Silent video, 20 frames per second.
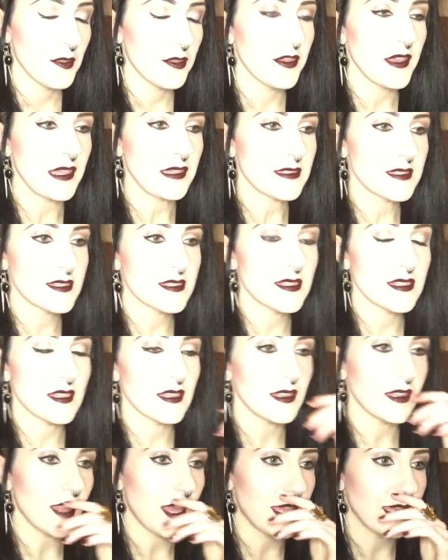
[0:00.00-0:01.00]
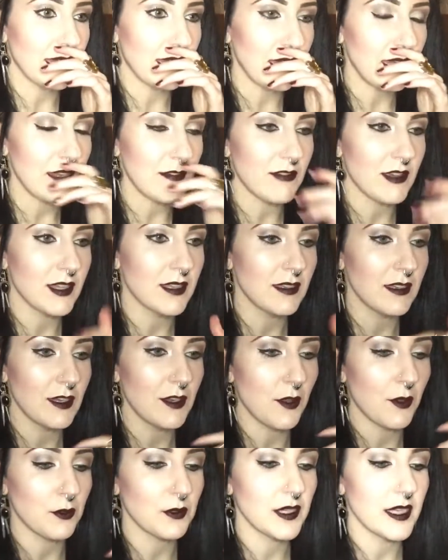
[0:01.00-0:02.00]
things like, even,
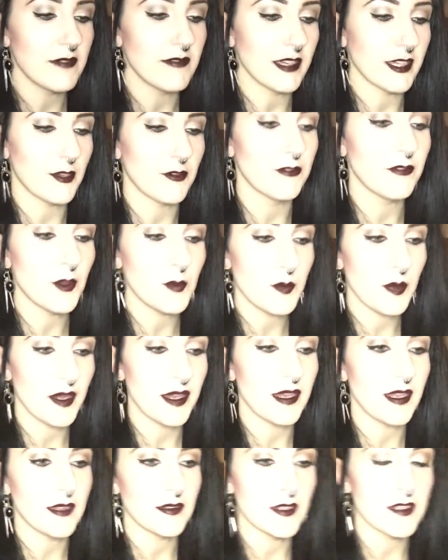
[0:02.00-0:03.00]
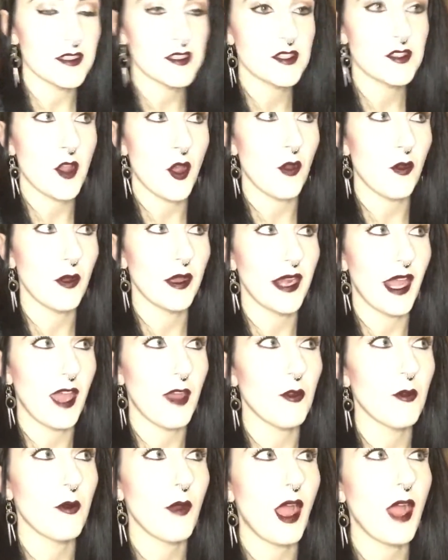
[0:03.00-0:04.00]
you know, leaving a footprint in the snow, and
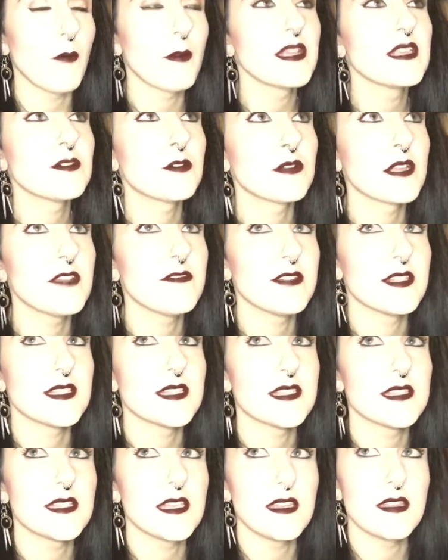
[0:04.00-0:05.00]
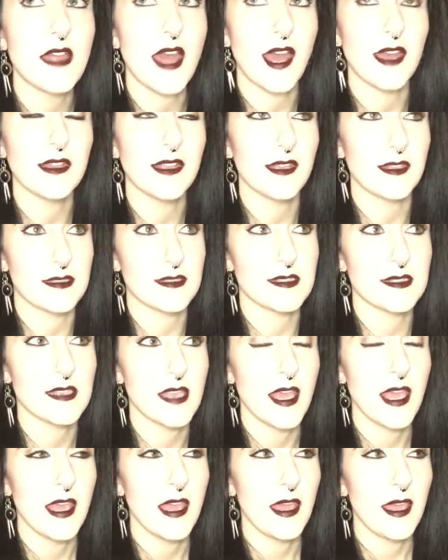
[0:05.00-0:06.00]
how, how we don't even see that as,
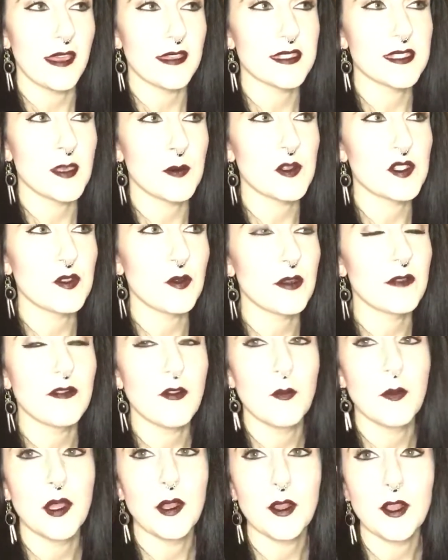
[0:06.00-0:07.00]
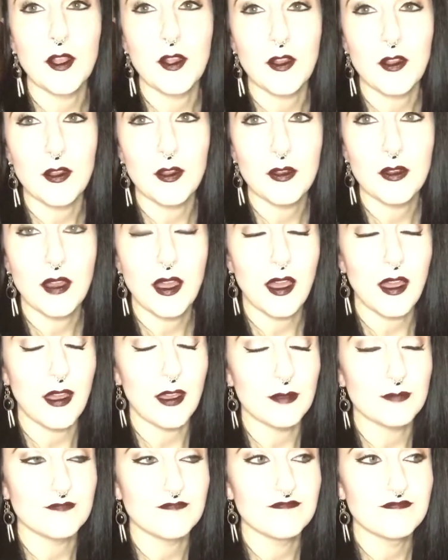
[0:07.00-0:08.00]
as some sort of a miracle.
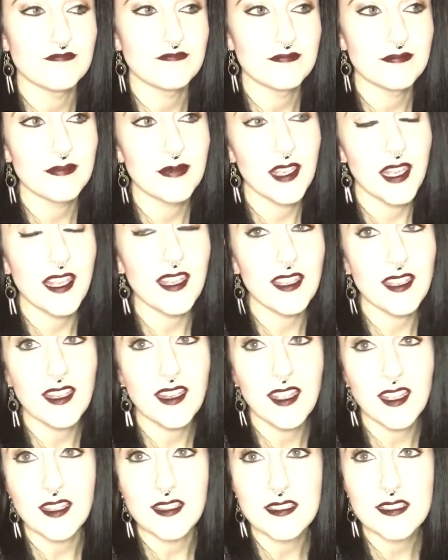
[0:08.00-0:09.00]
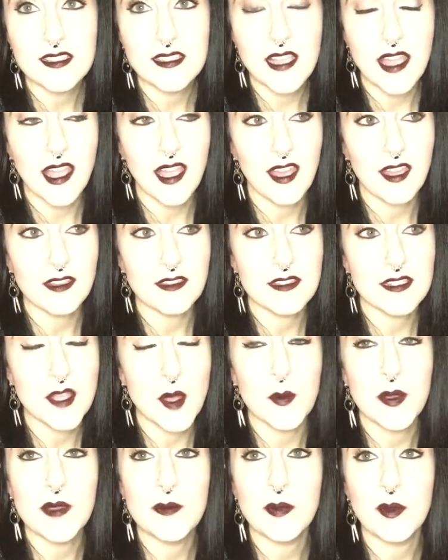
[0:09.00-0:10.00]
Um, It is. And
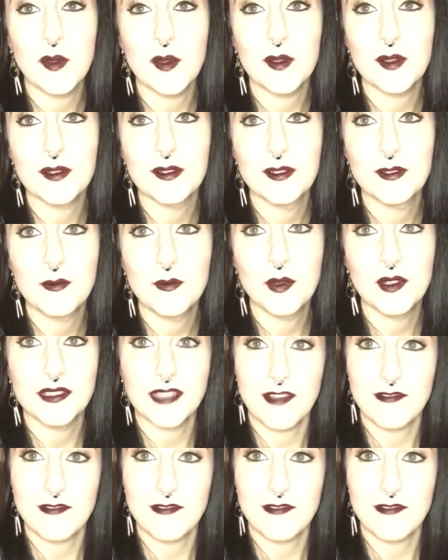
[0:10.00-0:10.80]
some people will